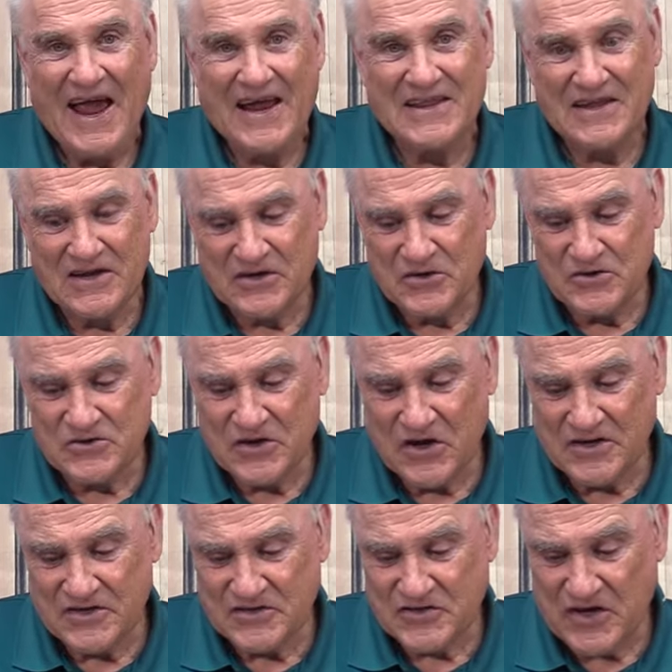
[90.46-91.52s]
And then it goes
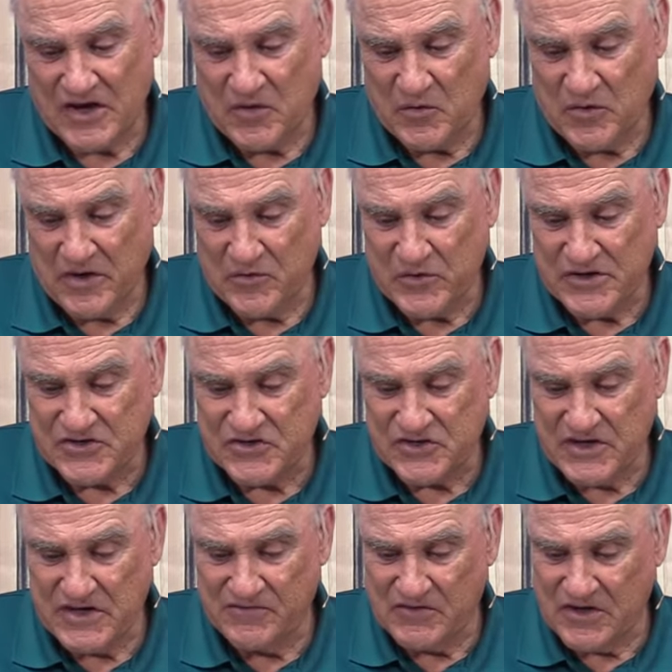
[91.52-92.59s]
on to say, We
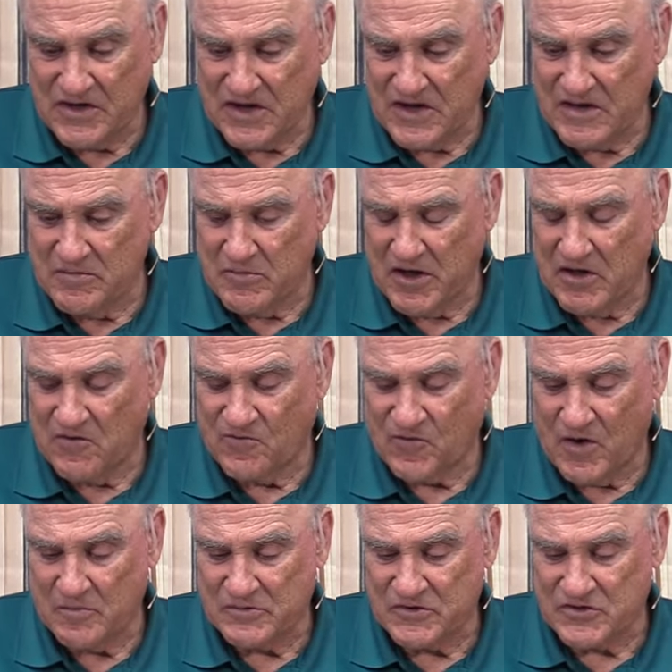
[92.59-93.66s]
received an email
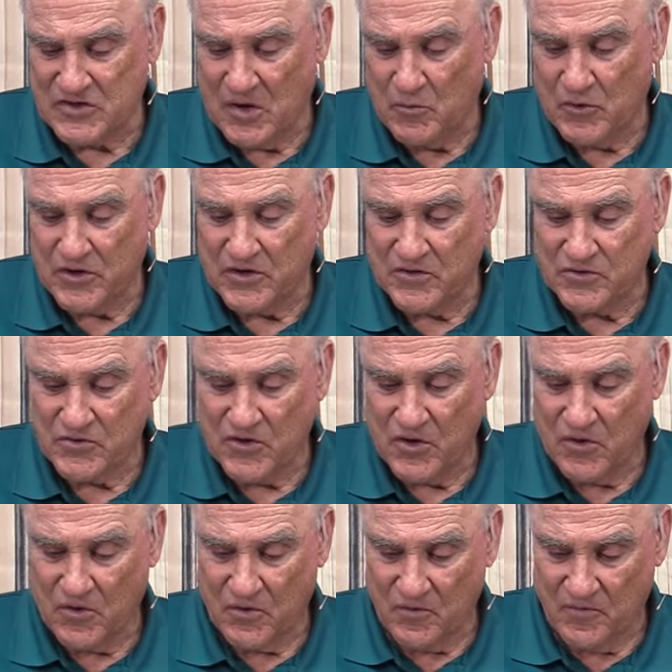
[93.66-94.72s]
from someone you
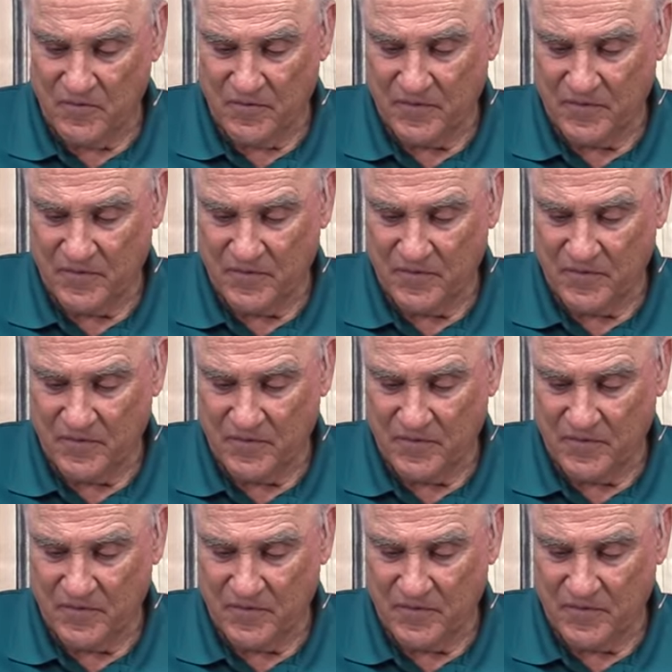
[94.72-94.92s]
know.